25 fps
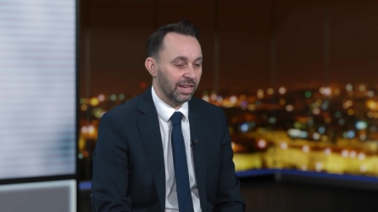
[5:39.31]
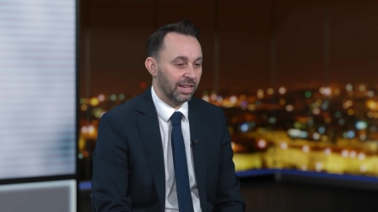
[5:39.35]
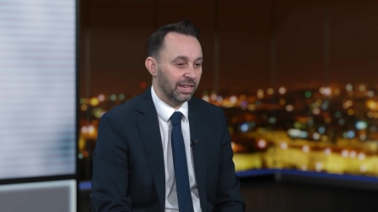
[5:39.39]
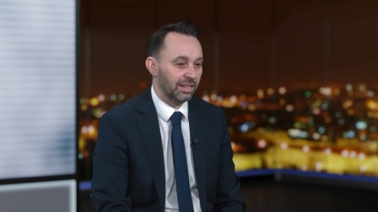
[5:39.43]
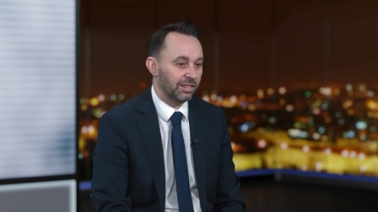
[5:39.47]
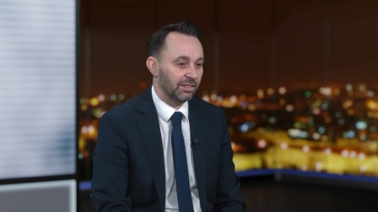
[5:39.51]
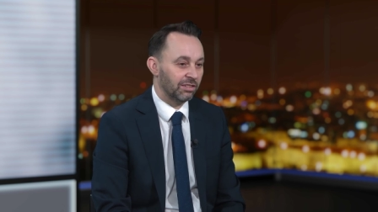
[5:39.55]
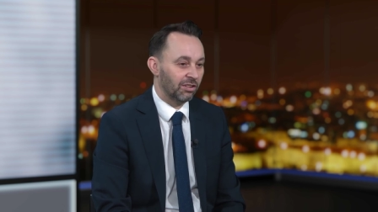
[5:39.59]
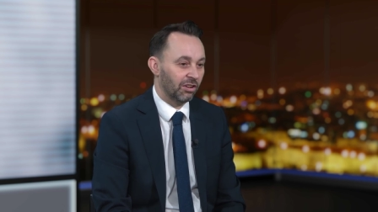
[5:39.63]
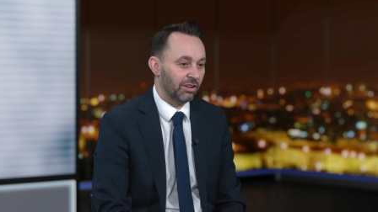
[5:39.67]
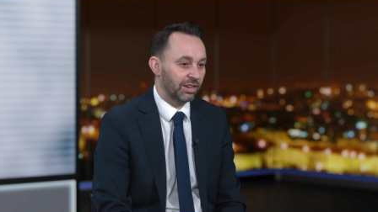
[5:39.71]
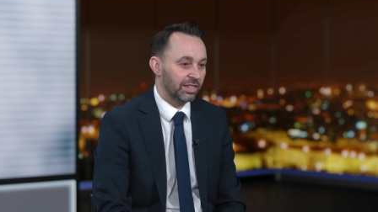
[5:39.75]

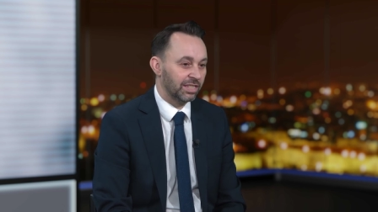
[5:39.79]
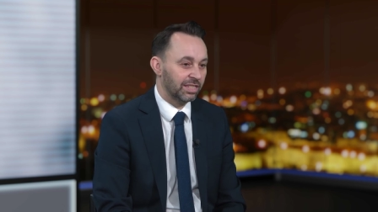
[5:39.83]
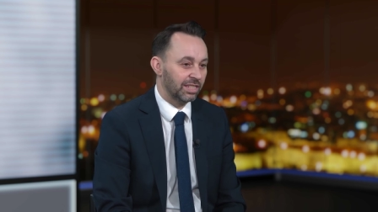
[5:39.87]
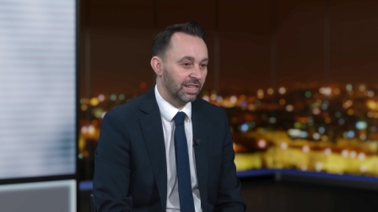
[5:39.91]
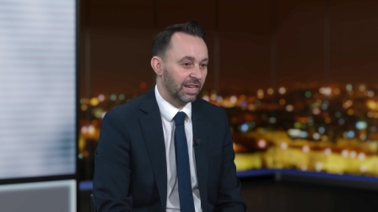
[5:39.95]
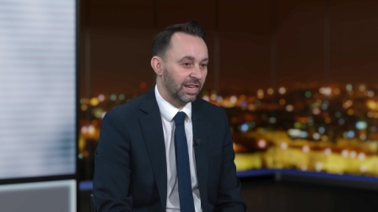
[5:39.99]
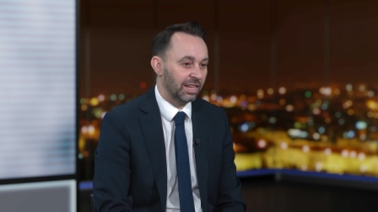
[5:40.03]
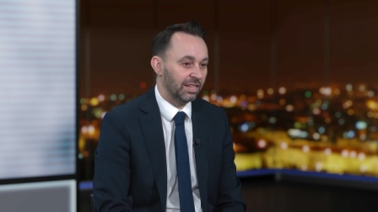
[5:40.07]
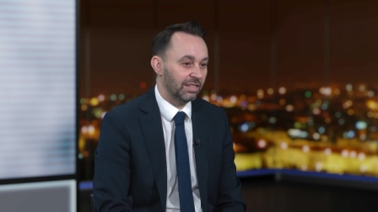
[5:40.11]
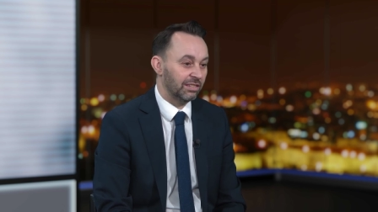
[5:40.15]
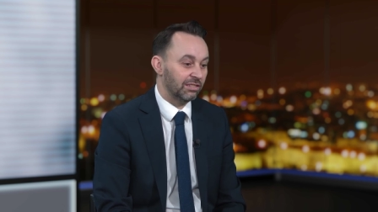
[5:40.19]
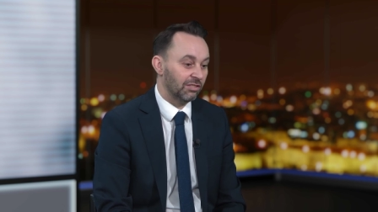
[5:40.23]
in
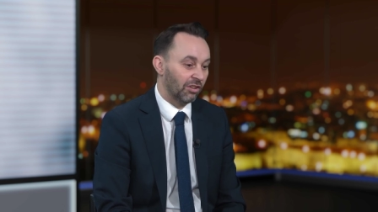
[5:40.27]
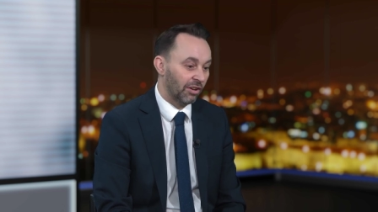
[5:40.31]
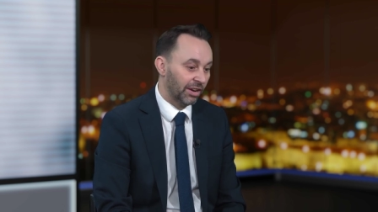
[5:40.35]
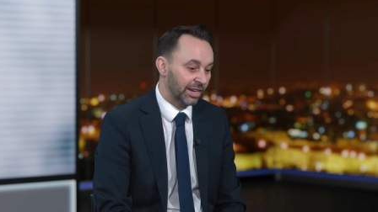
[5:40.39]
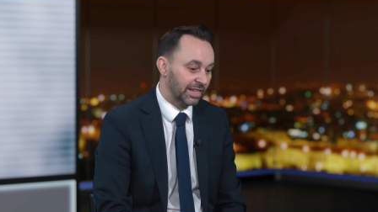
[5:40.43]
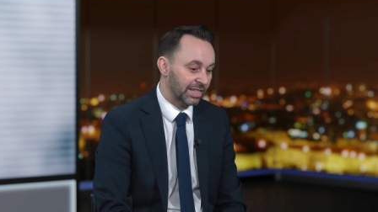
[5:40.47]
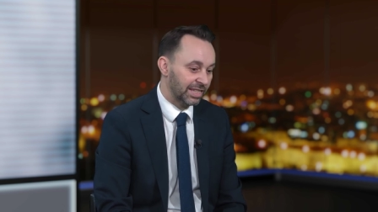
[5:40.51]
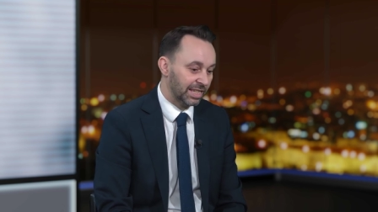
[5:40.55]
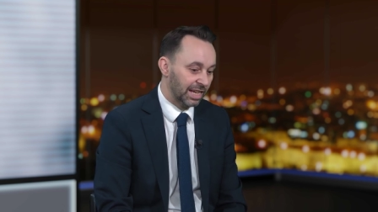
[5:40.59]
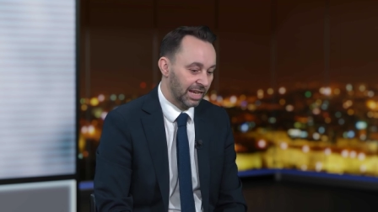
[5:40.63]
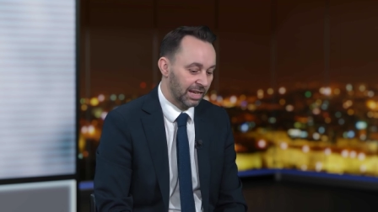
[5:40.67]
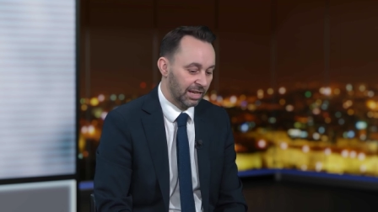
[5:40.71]

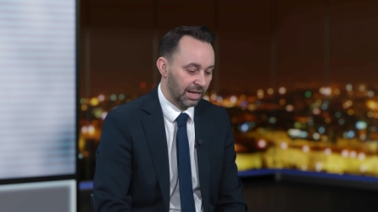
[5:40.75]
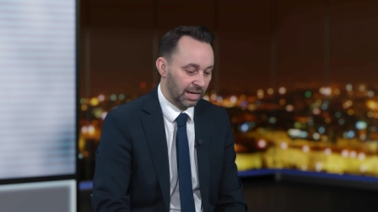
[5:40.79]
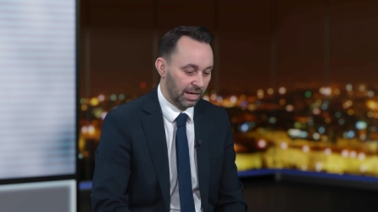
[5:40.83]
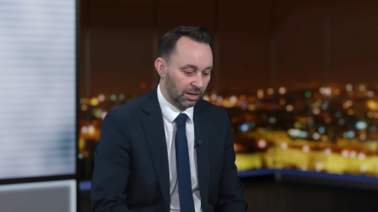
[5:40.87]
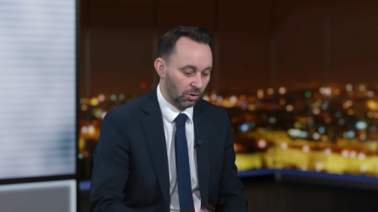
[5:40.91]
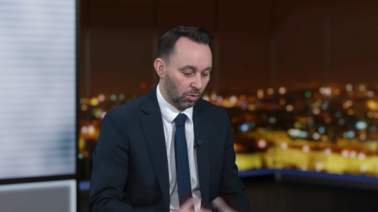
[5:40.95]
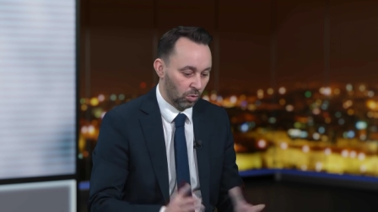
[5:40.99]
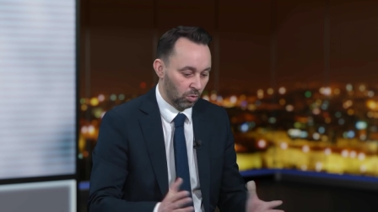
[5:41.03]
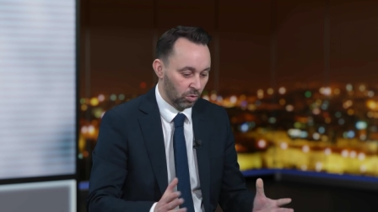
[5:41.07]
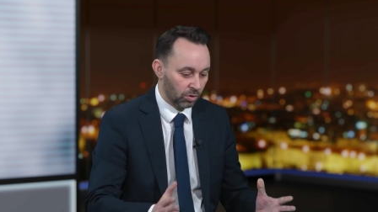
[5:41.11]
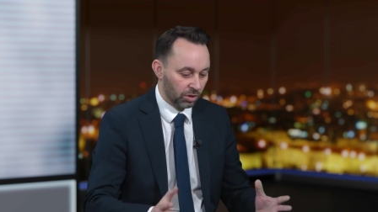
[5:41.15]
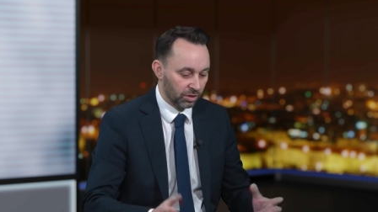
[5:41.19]
1990,
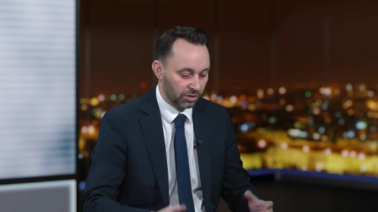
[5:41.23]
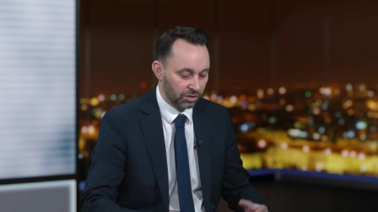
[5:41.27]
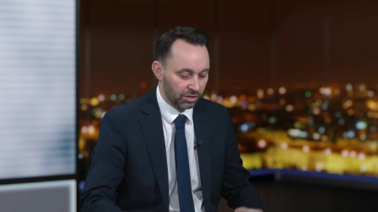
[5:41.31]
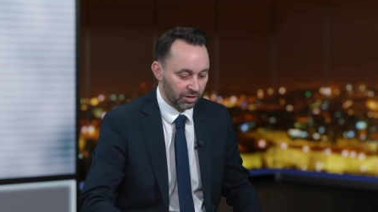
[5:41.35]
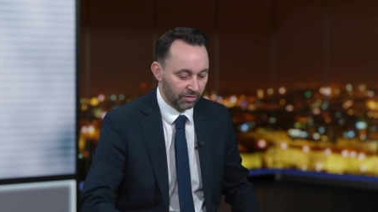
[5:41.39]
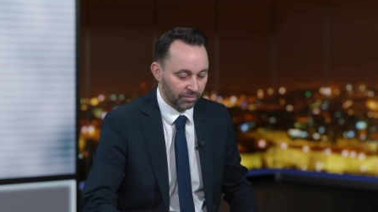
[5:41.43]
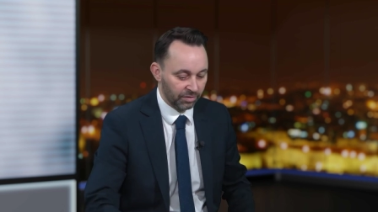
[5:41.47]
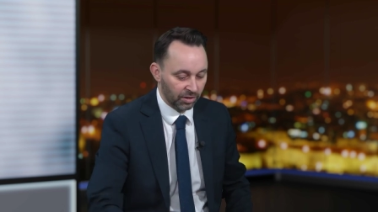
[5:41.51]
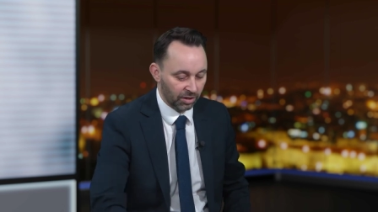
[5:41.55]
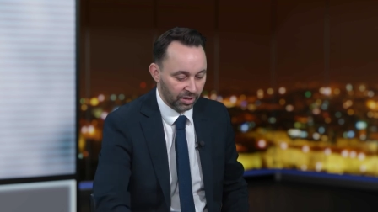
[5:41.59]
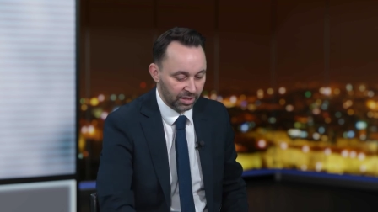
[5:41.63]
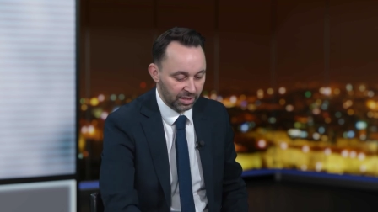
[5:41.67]
in August
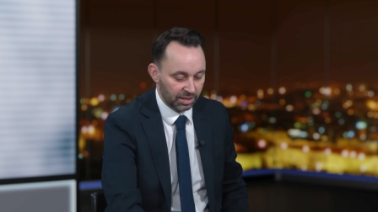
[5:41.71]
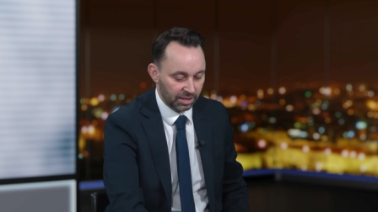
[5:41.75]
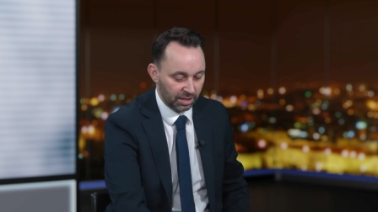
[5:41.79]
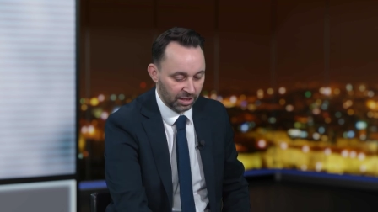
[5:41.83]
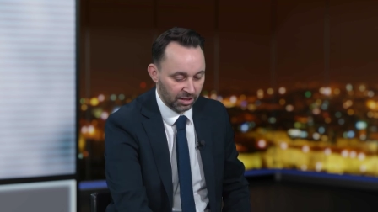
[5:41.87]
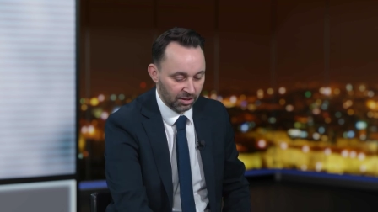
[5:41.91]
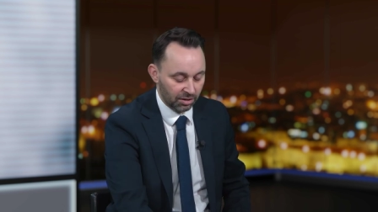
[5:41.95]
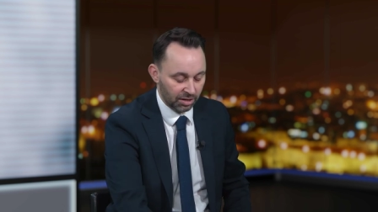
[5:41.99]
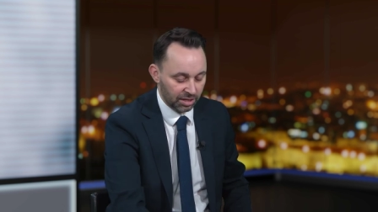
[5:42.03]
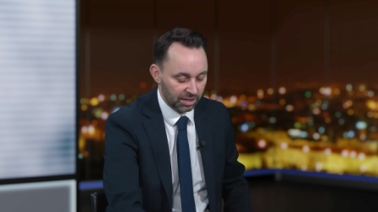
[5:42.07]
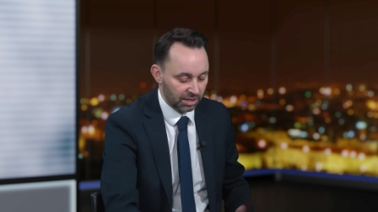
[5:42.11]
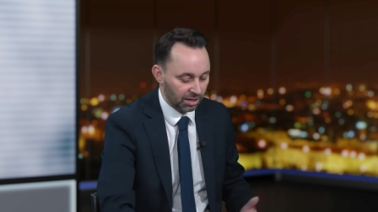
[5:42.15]
of
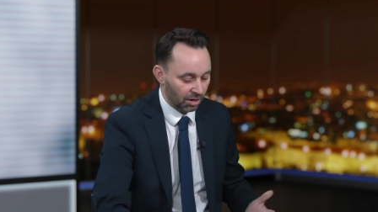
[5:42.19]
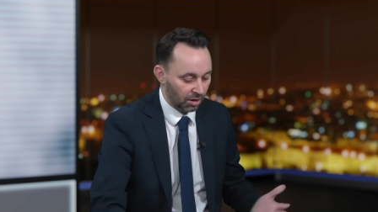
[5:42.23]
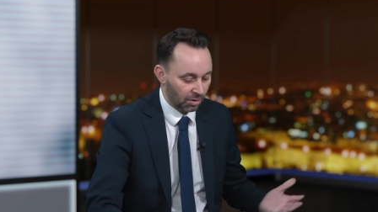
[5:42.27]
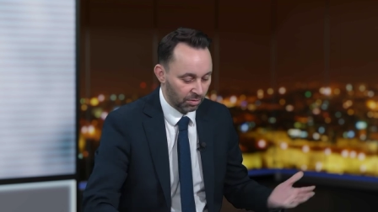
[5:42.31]
1990.